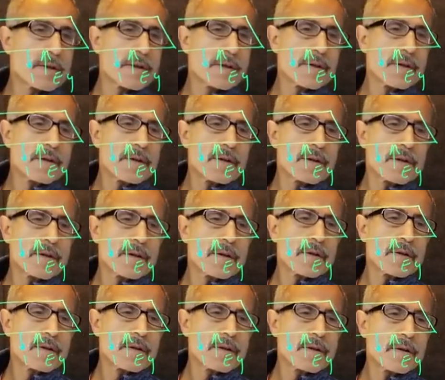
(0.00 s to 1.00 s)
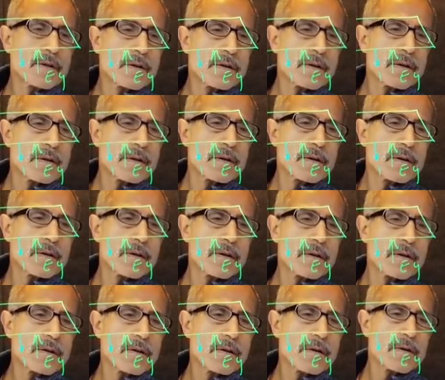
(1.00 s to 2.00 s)

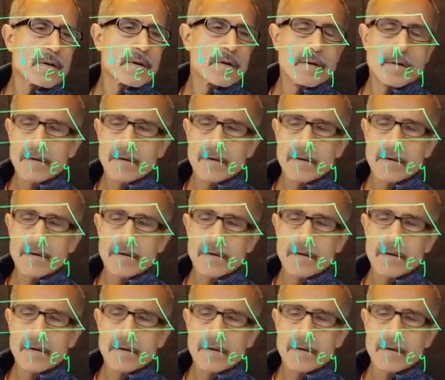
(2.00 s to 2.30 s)
Nobody speaks.